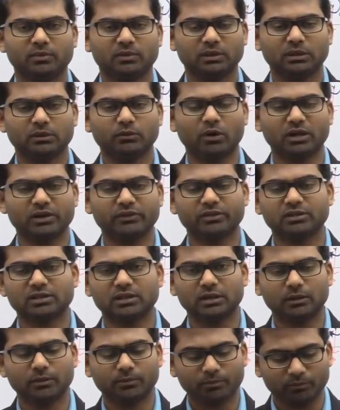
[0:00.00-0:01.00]
whatever
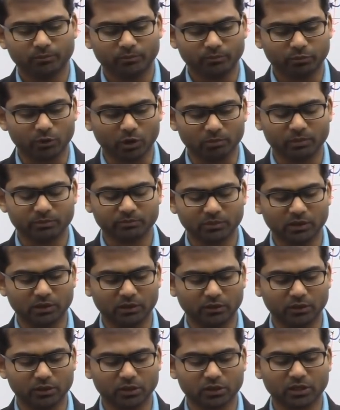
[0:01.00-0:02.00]
the problem,
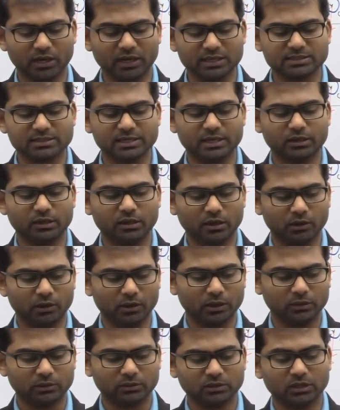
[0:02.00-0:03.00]
you can understand
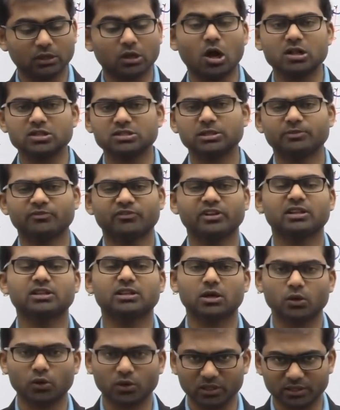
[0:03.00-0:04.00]
the concept very
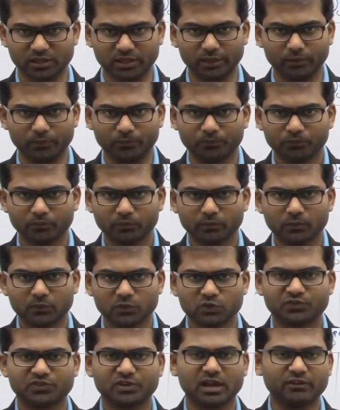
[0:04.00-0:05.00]
thoroughly there.
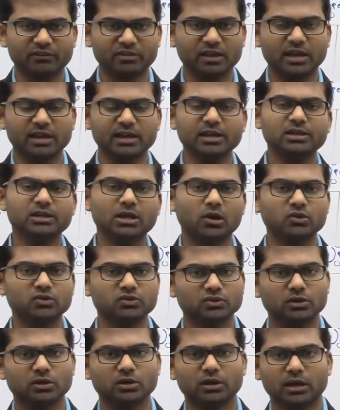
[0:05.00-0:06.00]
So if you're having any
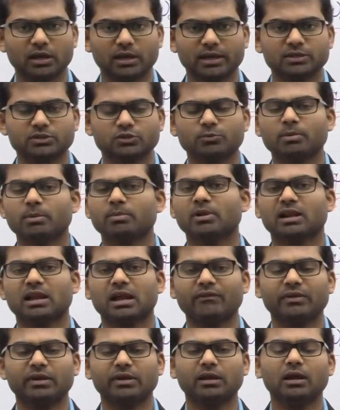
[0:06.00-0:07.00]
doubts, I guess you people are
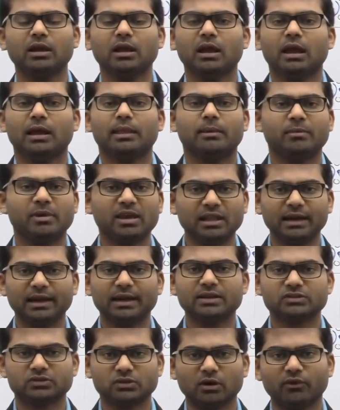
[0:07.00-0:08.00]
having the mail
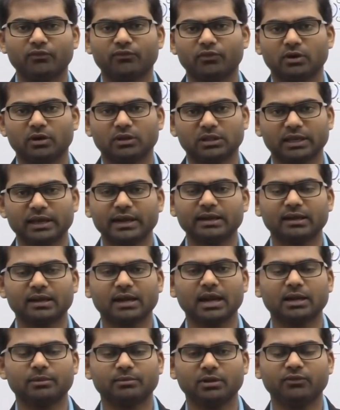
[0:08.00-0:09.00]
IDs of the Gate
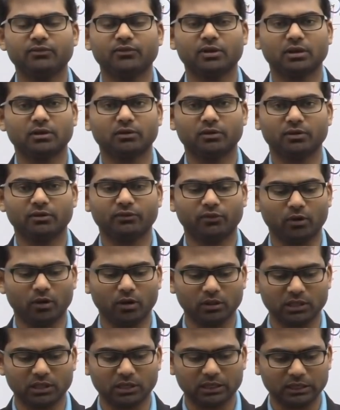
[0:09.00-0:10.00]
Academy for all
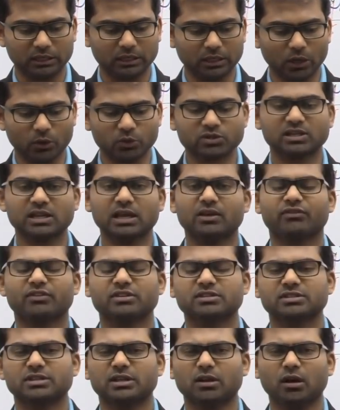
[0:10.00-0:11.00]
the doubts,
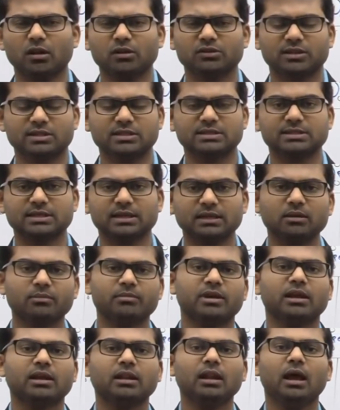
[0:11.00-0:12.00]
clarifications and all, you can send the
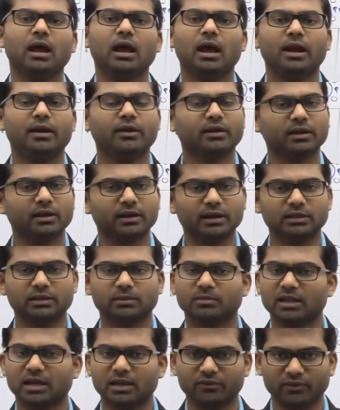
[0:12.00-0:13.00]
mail and you can get them
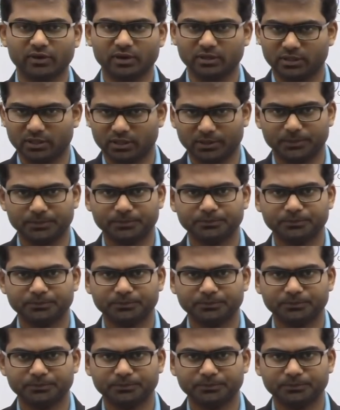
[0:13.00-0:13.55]
clarified there.